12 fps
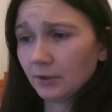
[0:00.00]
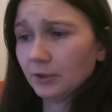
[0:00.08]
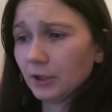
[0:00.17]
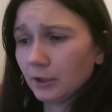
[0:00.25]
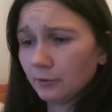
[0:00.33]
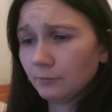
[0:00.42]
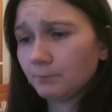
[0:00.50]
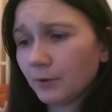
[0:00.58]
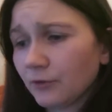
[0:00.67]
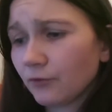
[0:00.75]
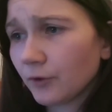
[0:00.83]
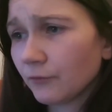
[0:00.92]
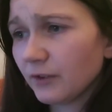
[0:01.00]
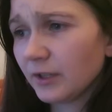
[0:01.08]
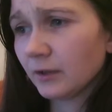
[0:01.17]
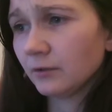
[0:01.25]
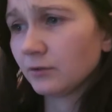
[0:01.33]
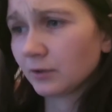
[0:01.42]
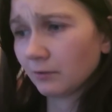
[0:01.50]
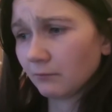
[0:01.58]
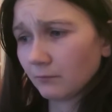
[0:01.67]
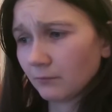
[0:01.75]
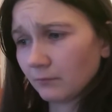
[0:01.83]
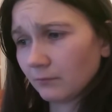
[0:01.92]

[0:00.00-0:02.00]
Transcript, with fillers: I know both of the videos don't,